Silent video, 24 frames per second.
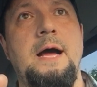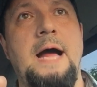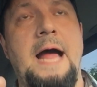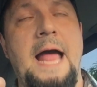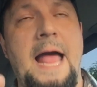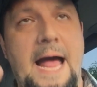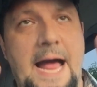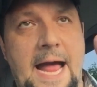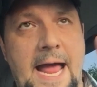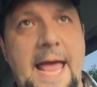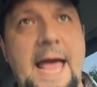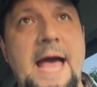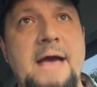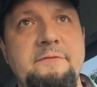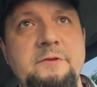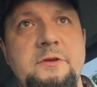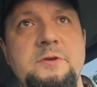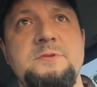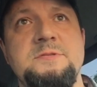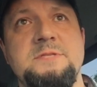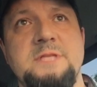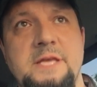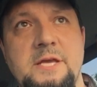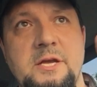I have
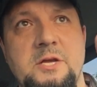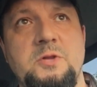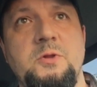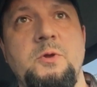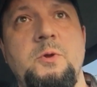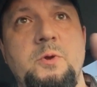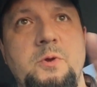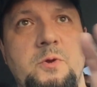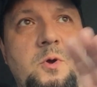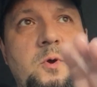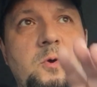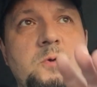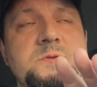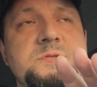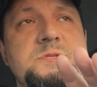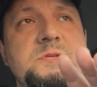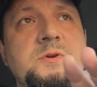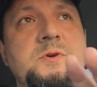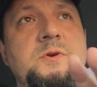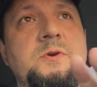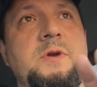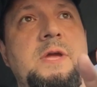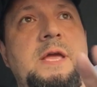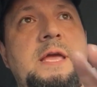used the included
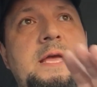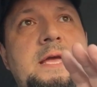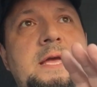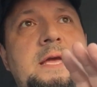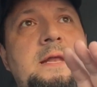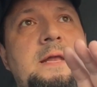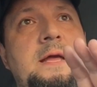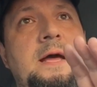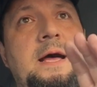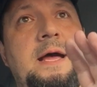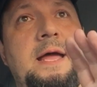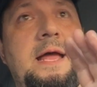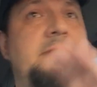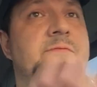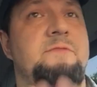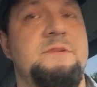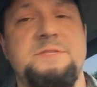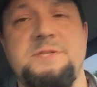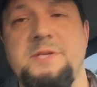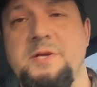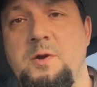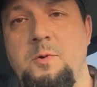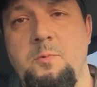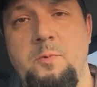holster in
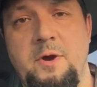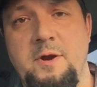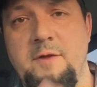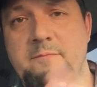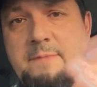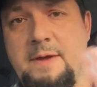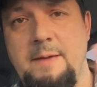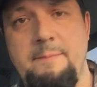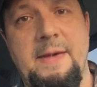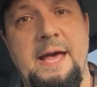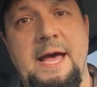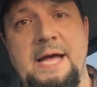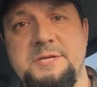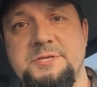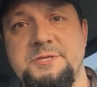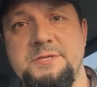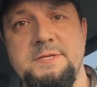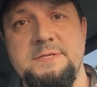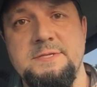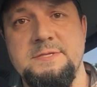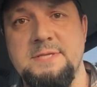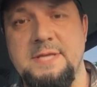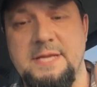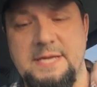every single one of my
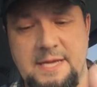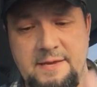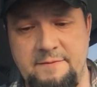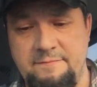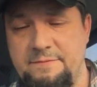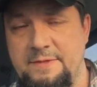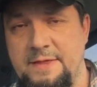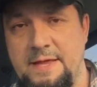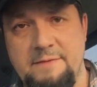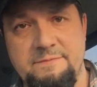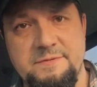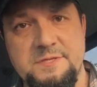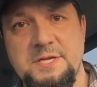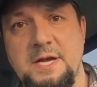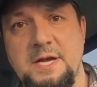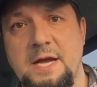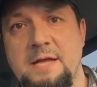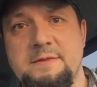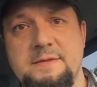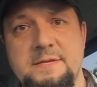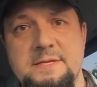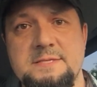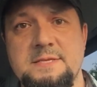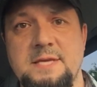matches that I've
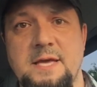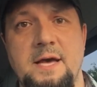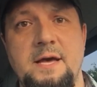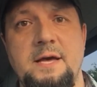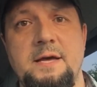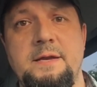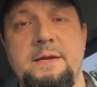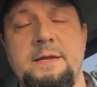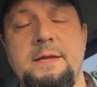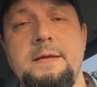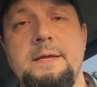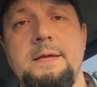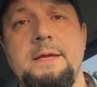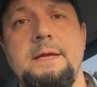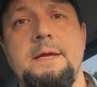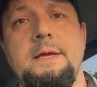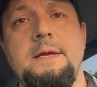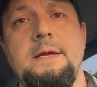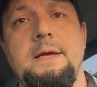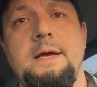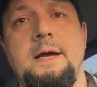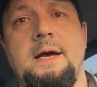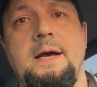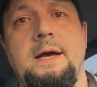shot this gun
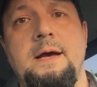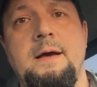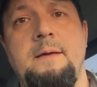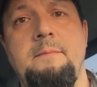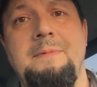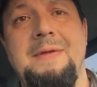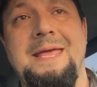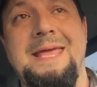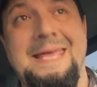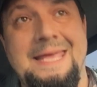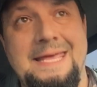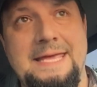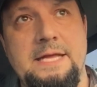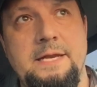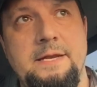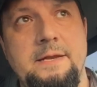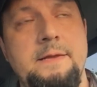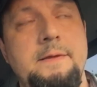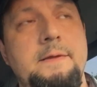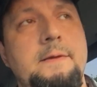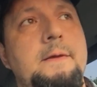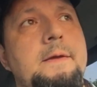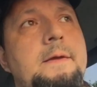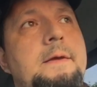
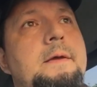in.